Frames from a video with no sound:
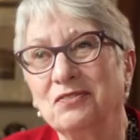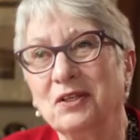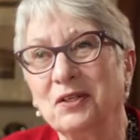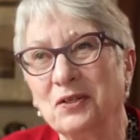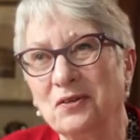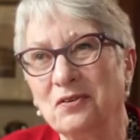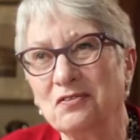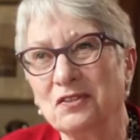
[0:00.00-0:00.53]

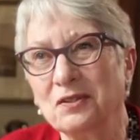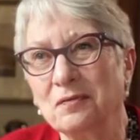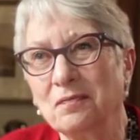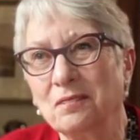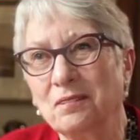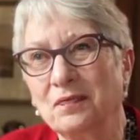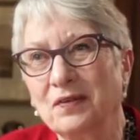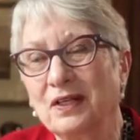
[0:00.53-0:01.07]
very often.
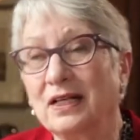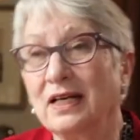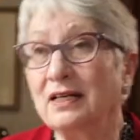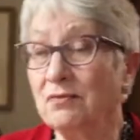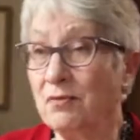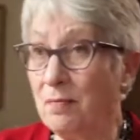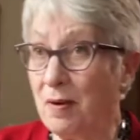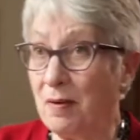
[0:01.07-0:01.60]

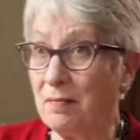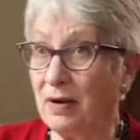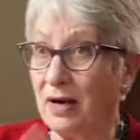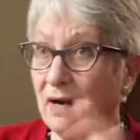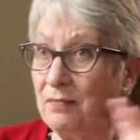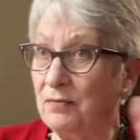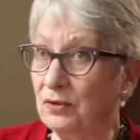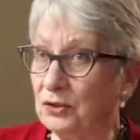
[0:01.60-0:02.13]
And remember,
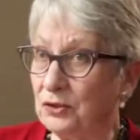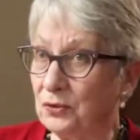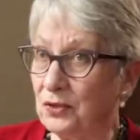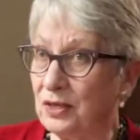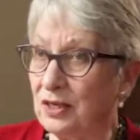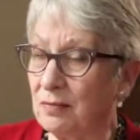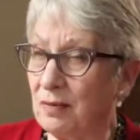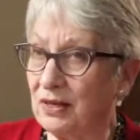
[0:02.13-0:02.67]
I'm not
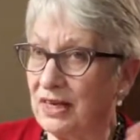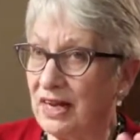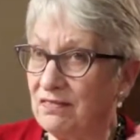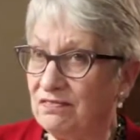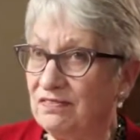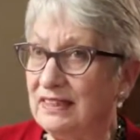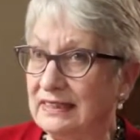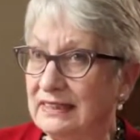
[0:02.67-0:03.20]
talking about
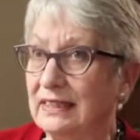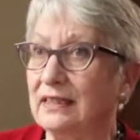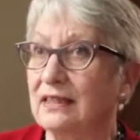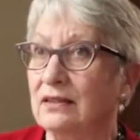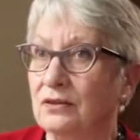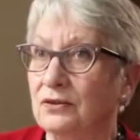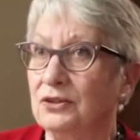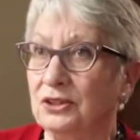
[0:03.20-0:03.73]
every
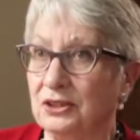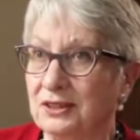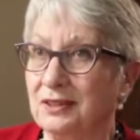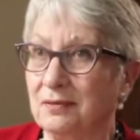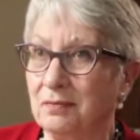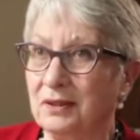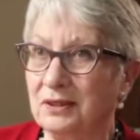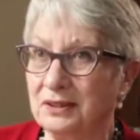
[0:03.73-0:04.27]
single
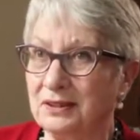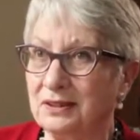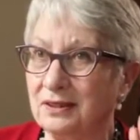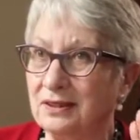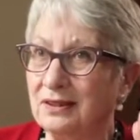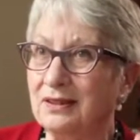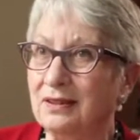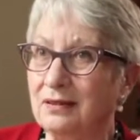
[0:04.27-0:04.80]
autistic person,
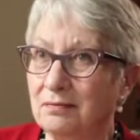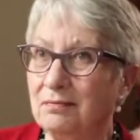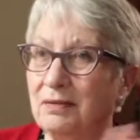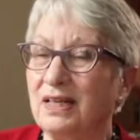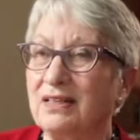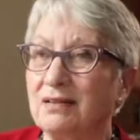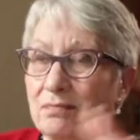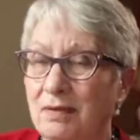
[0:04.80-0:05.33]

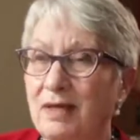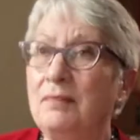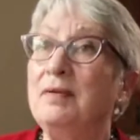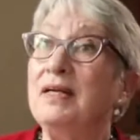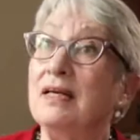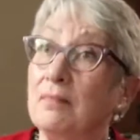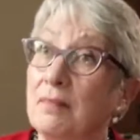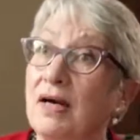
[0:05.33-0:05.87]
but
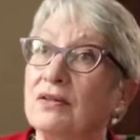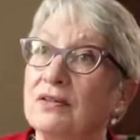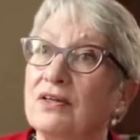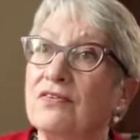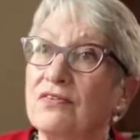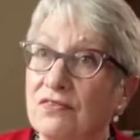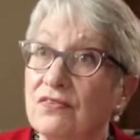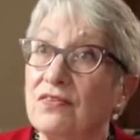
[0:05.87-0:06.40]
maybe about a
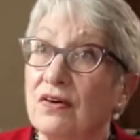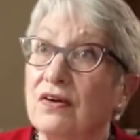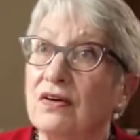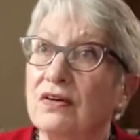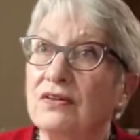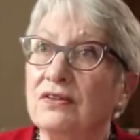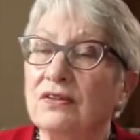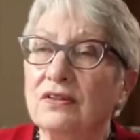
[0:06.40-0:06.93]

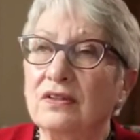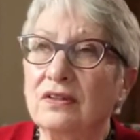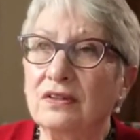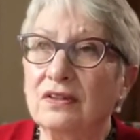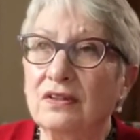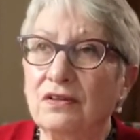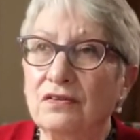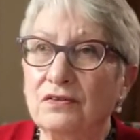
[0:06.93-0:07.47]
third
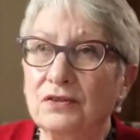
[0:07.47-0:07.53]
of